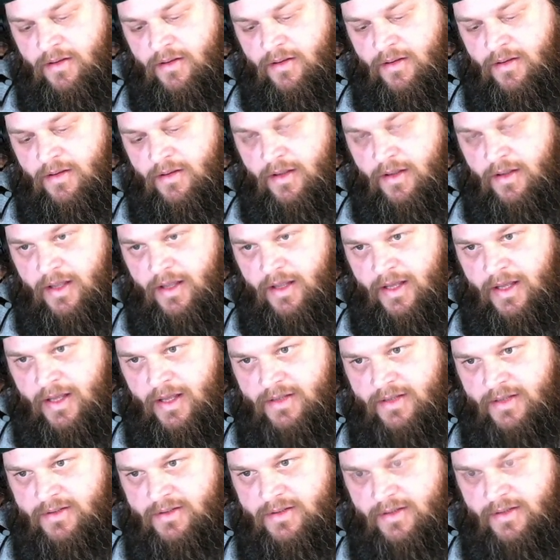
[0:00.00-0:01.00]
x
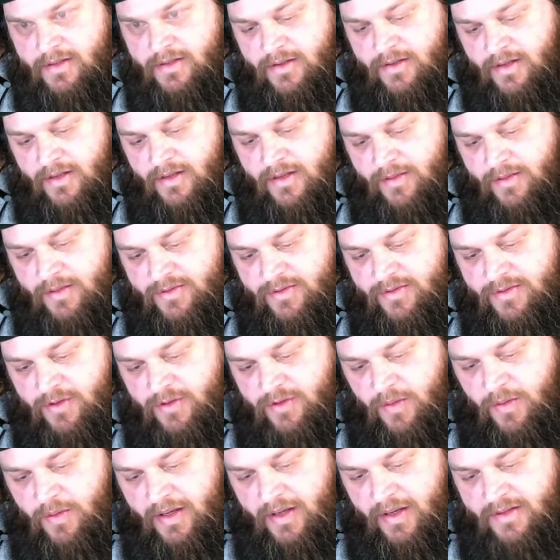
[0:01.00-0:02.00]
times
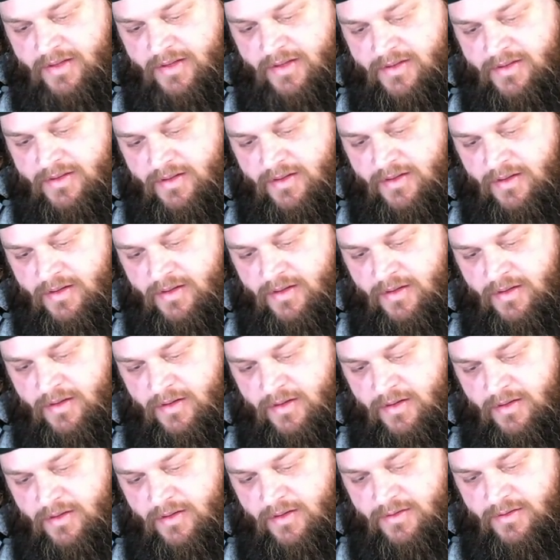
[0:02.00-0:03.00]
2x
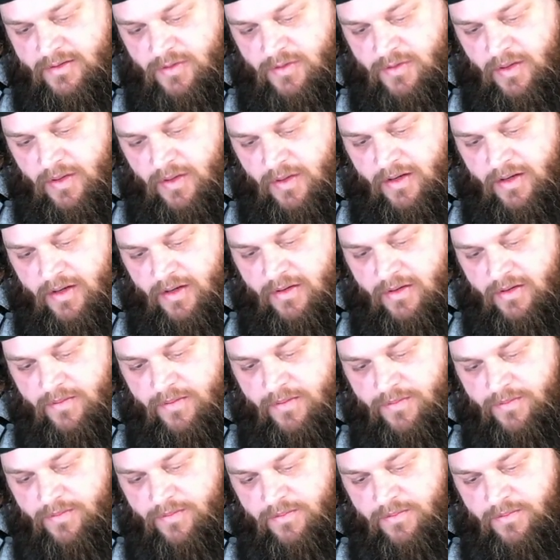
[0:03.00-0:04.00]
squared,
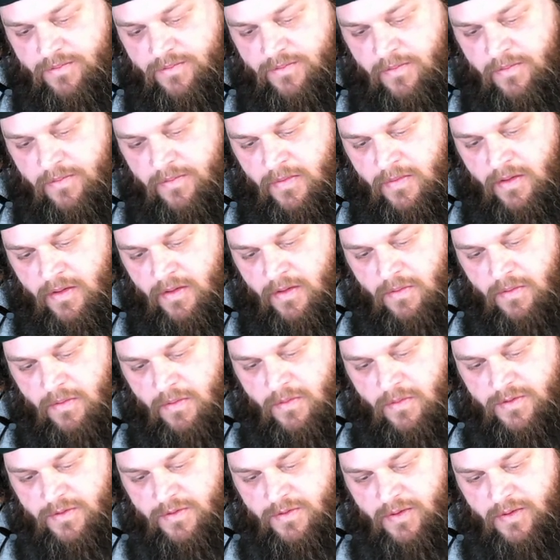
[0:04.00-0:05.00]
which we
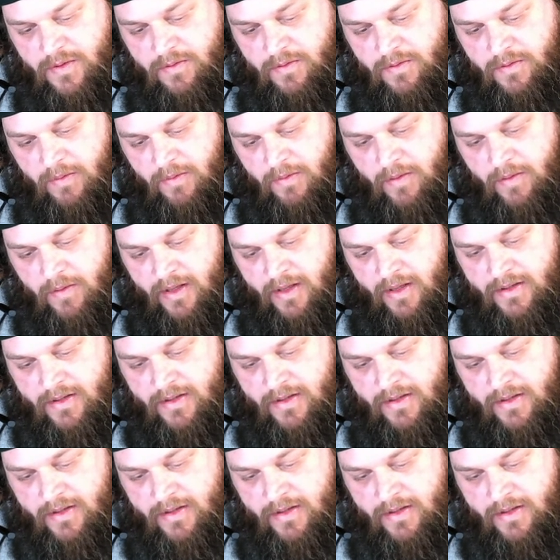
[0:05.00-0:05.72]
can rewrite